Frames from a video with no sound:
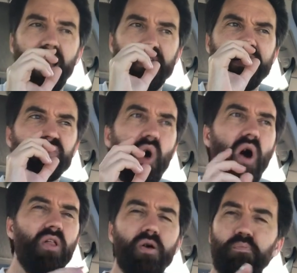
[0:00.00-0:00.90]
And that's
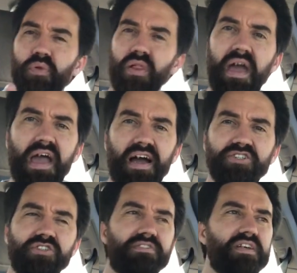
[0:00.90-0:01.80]
all a play I
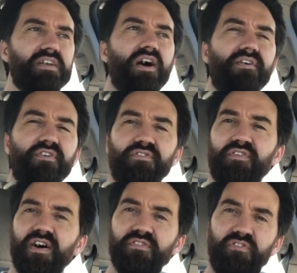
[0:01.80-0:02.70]
just did off of
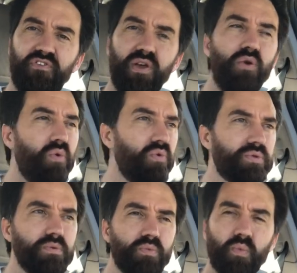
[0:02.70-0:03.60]
a few
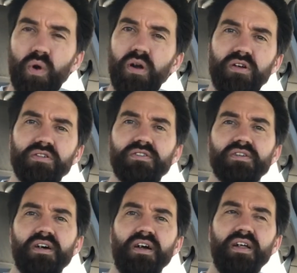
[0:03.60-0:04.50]

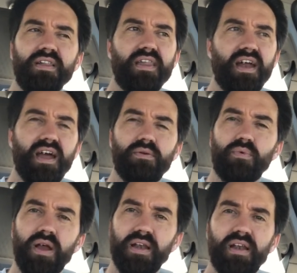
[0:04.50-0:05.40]
words that I had
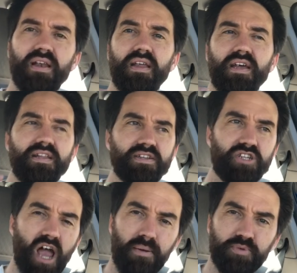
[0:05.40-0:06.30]
written in the
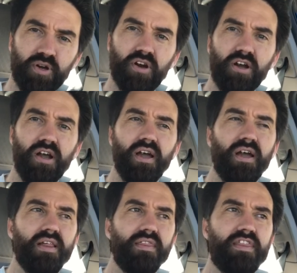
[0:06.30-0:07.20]
chapter
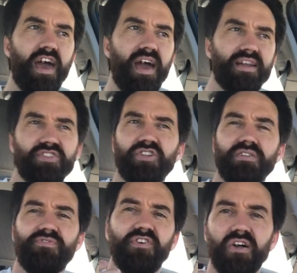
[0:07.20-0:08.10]
that
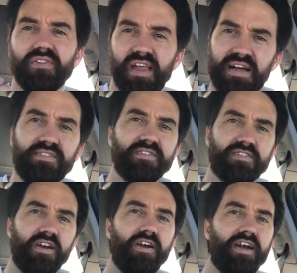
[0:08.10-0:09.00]
just felt
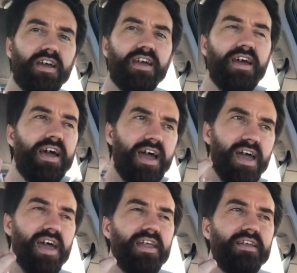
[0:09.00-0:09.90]
necessary.
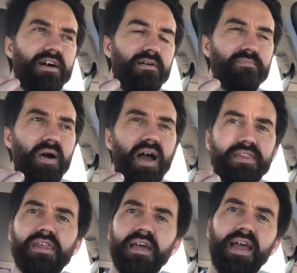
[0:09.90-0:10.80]
And I
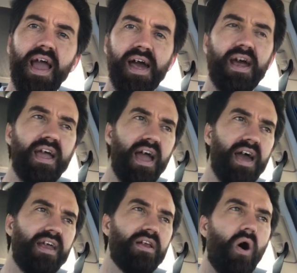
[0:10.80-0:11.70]
think had I
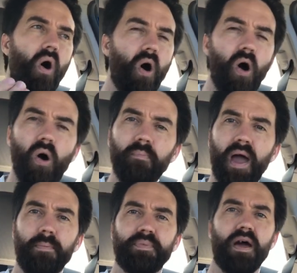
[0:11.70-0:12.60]
had it all
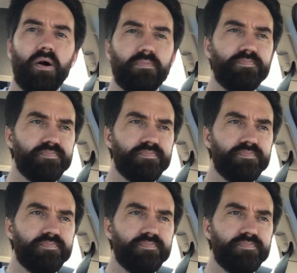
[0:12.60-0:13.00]
mapped out,